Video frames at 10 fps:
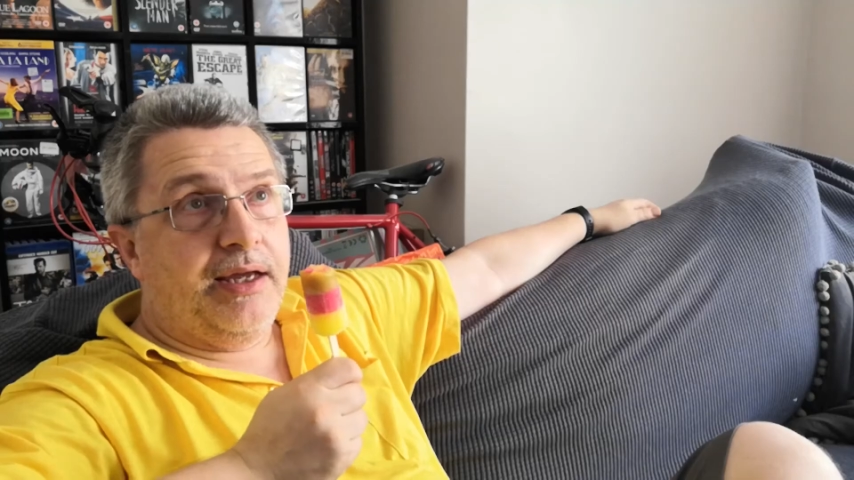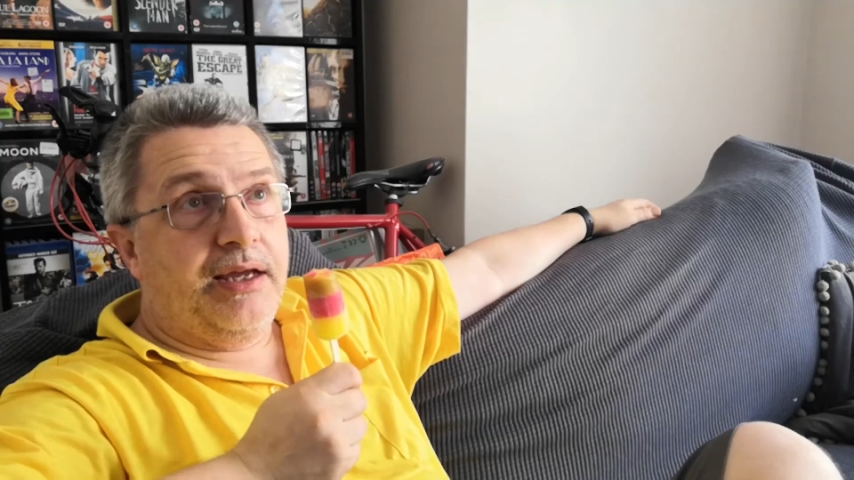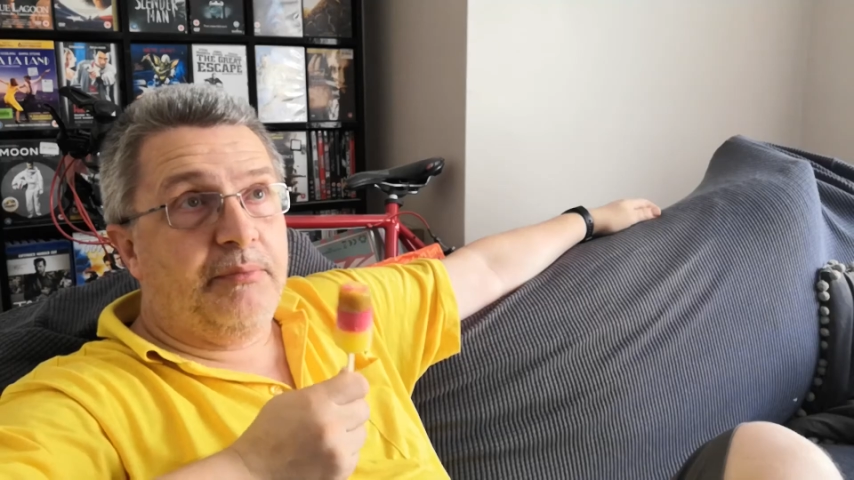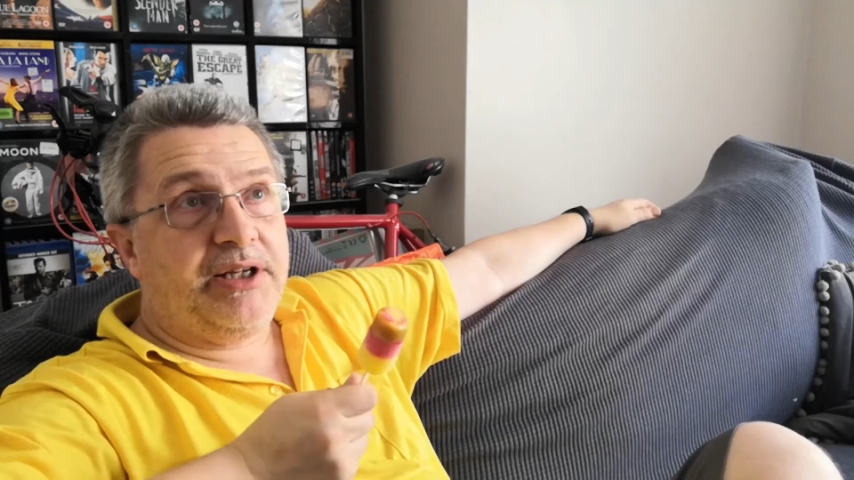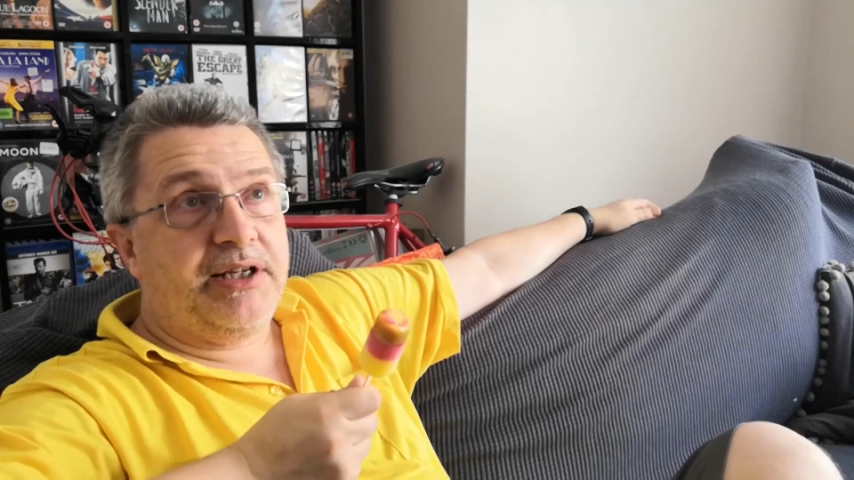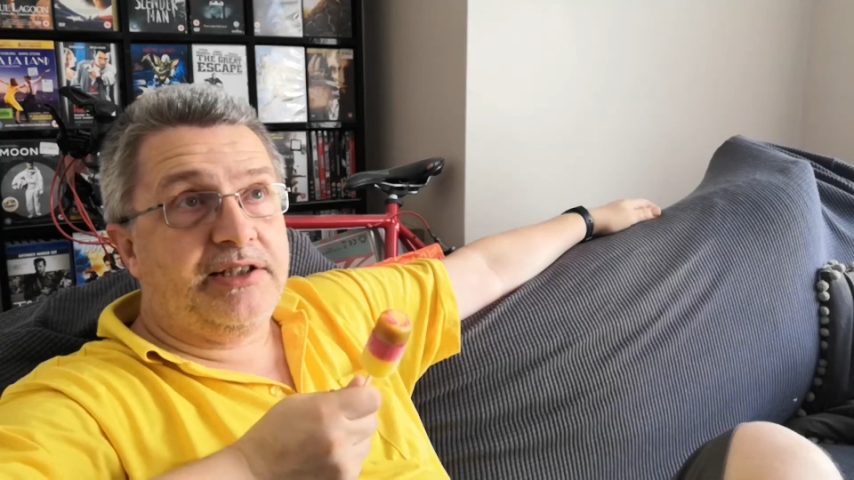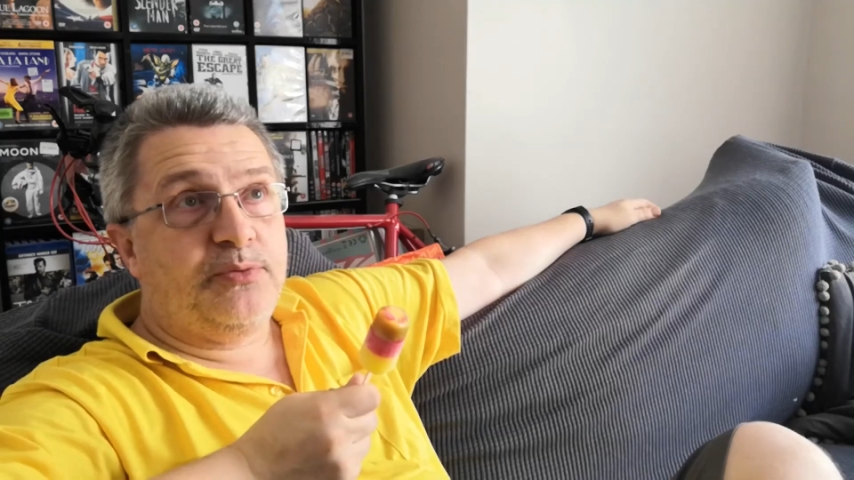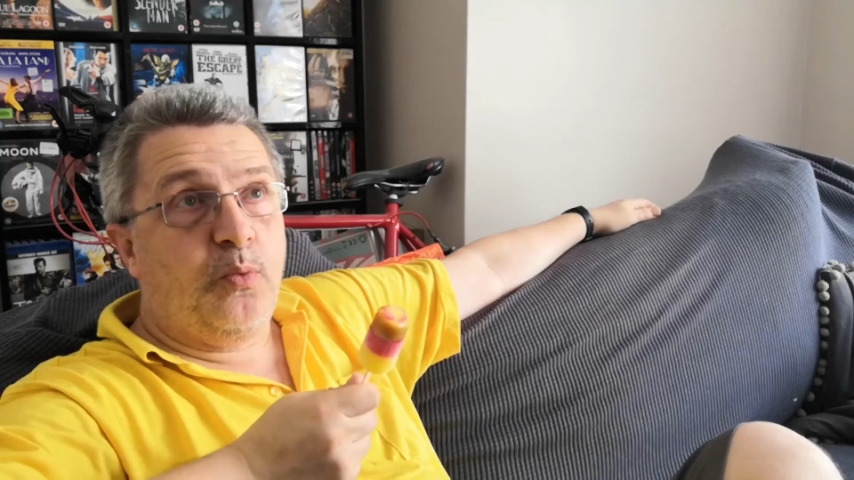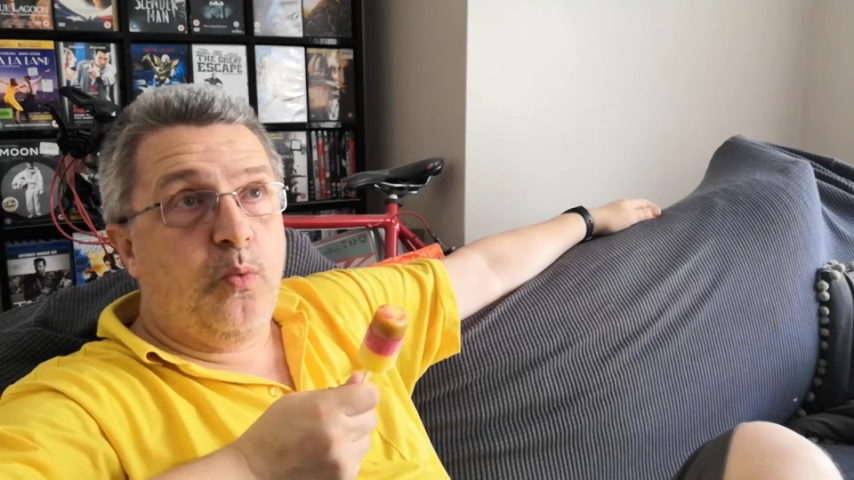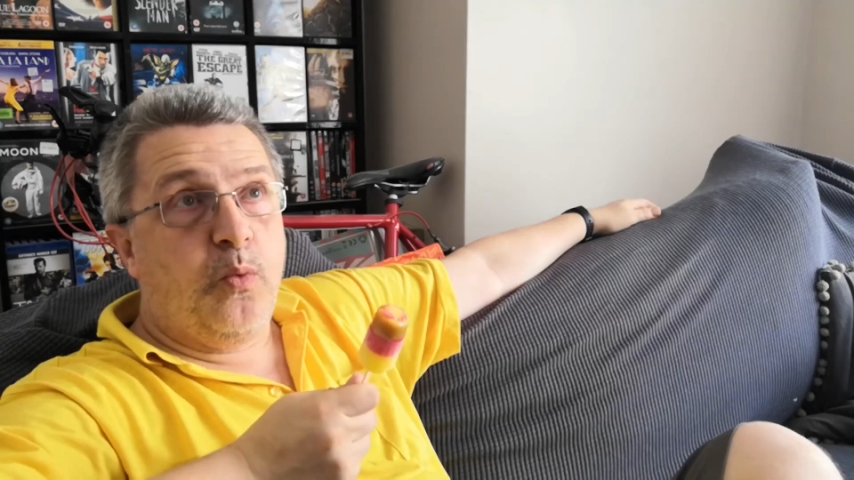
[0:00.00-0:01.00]
I mean,
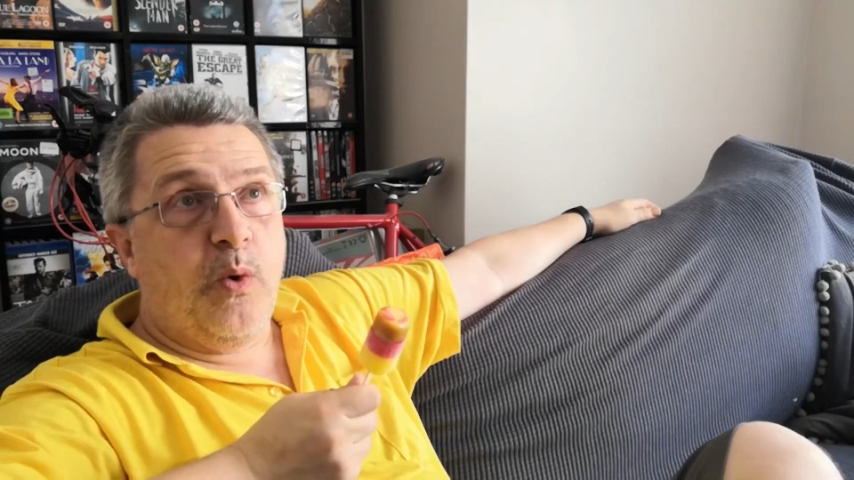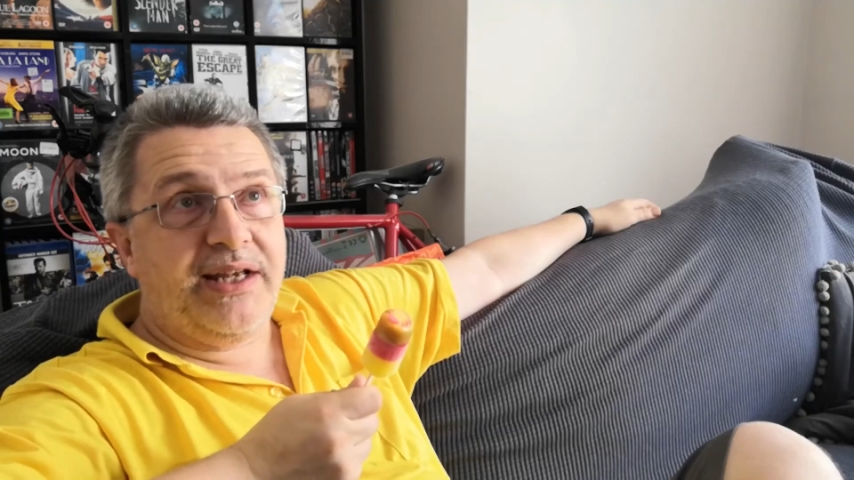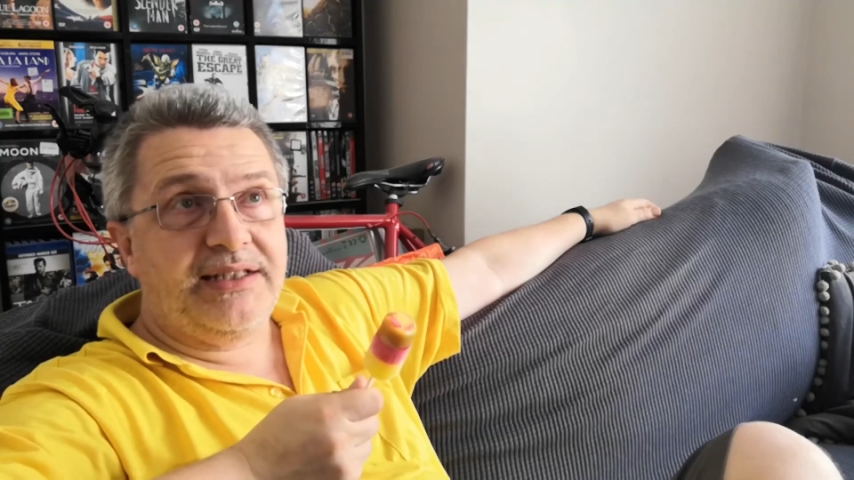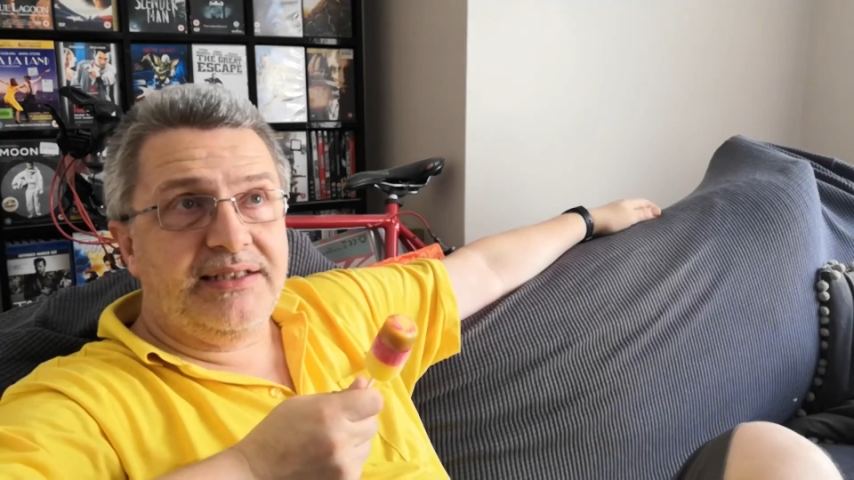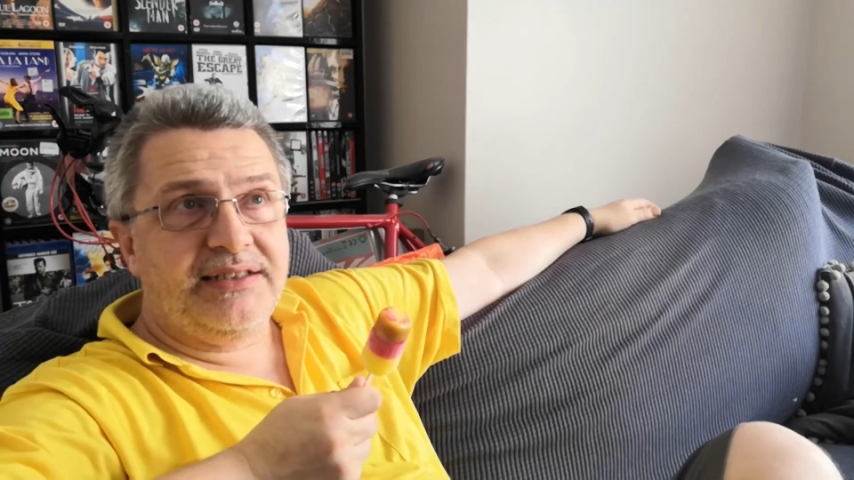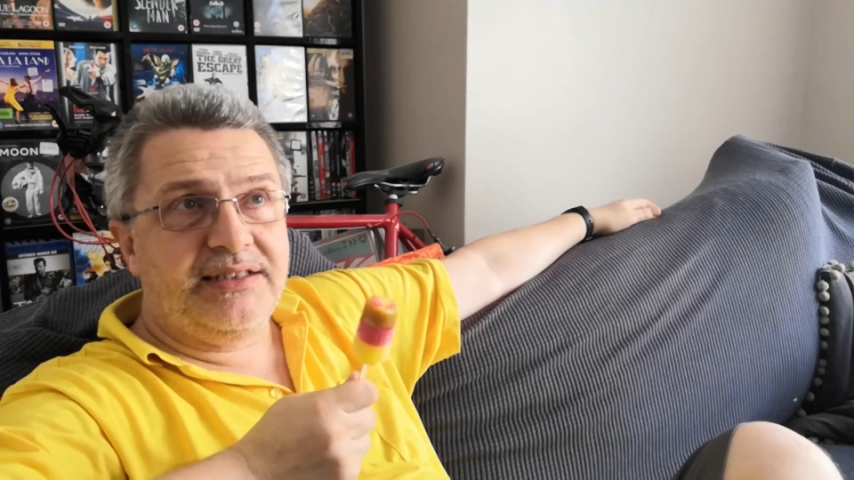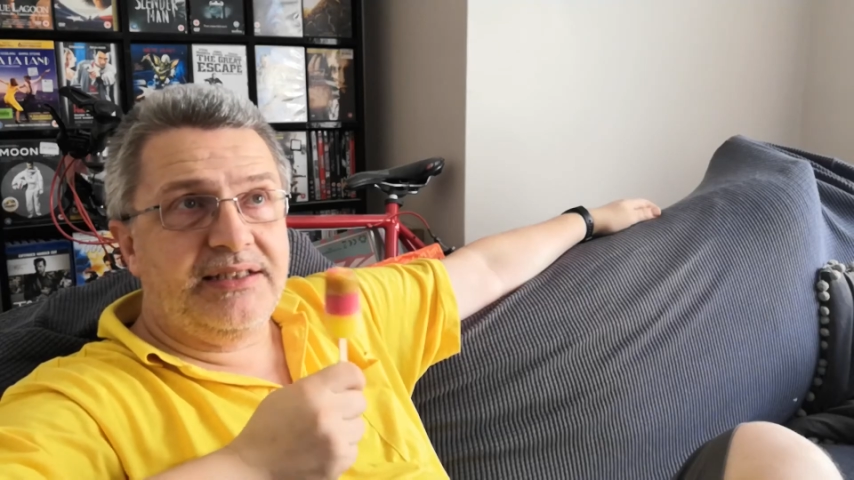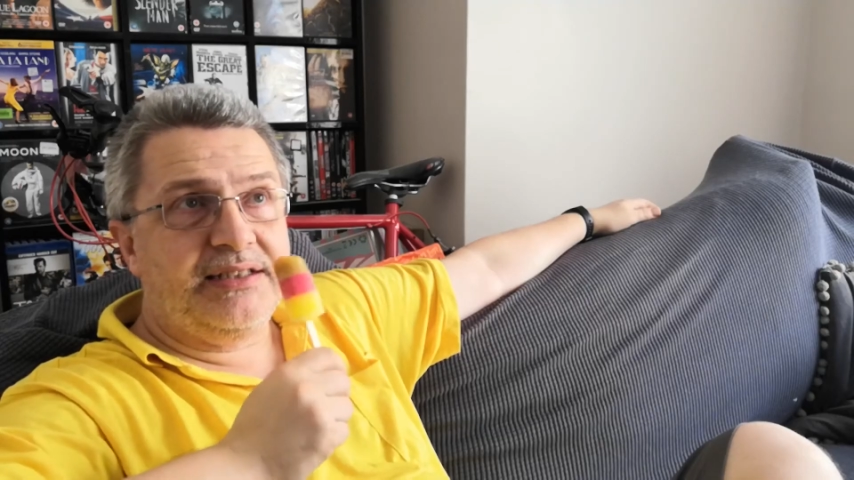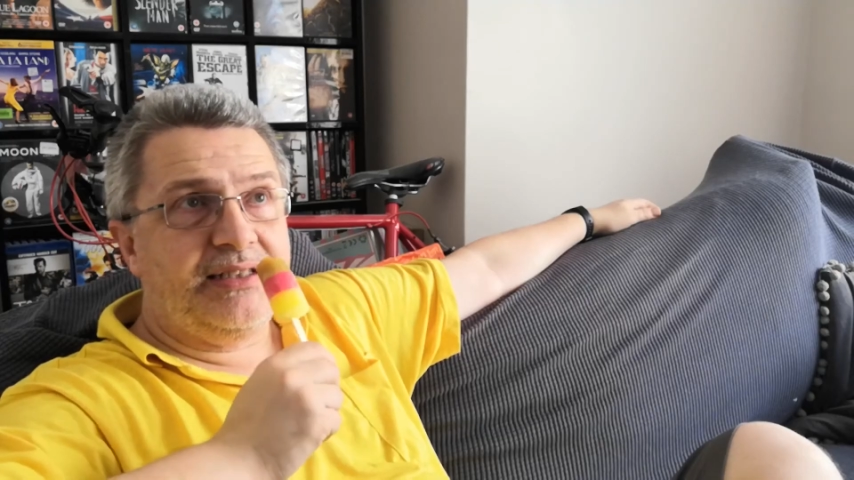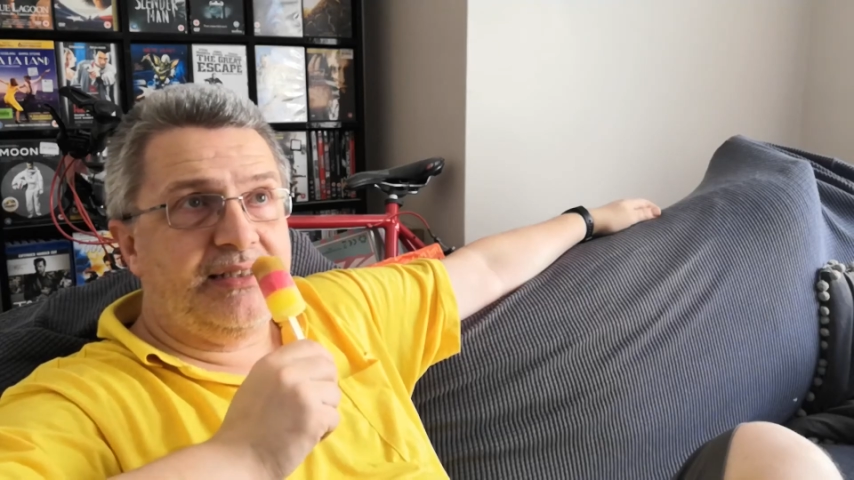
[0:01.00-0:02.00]
it's
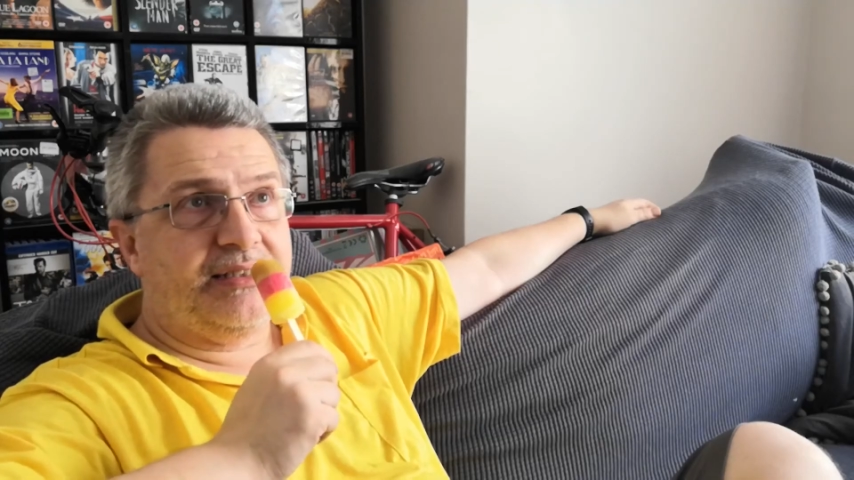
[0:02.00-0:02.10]
Wednesday,